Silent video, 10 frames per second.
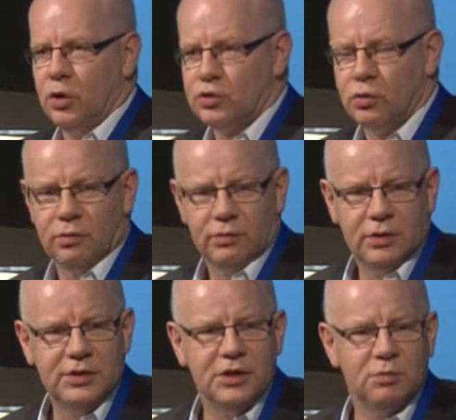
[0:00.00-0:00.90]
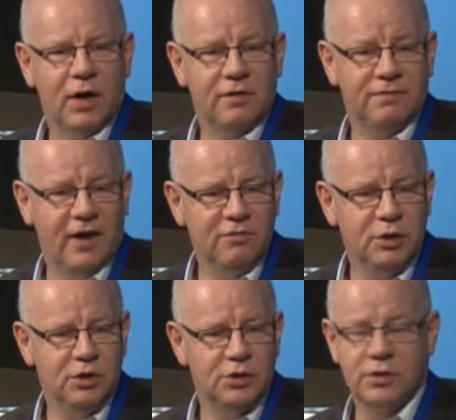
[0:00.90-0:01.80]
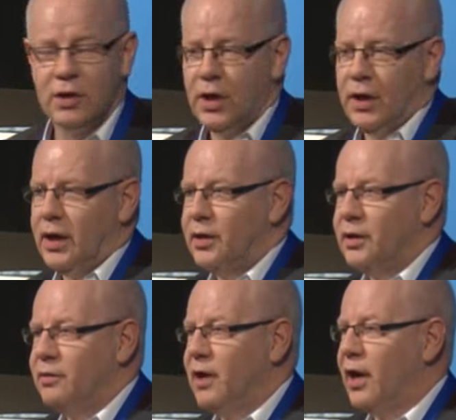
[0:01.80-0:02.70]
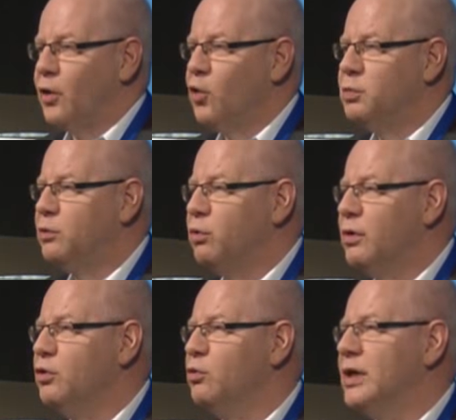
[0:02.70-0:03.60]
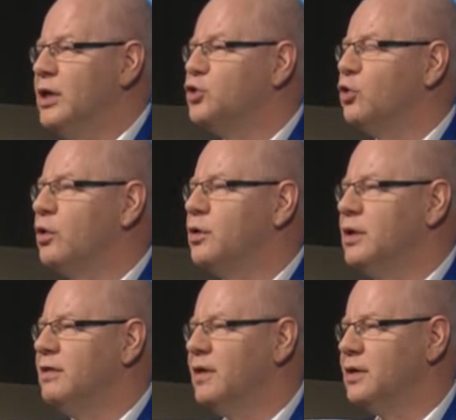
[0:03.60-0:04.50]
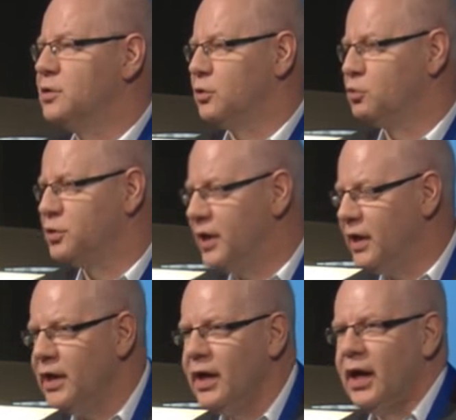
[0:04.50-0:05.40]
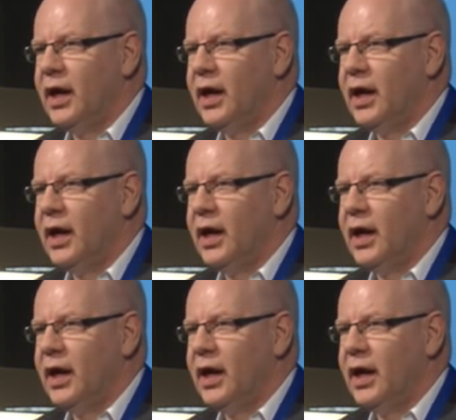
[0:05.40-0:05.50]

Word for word: So this is my five minutes, and uh, I hope that we'll, you will enjoy the event today.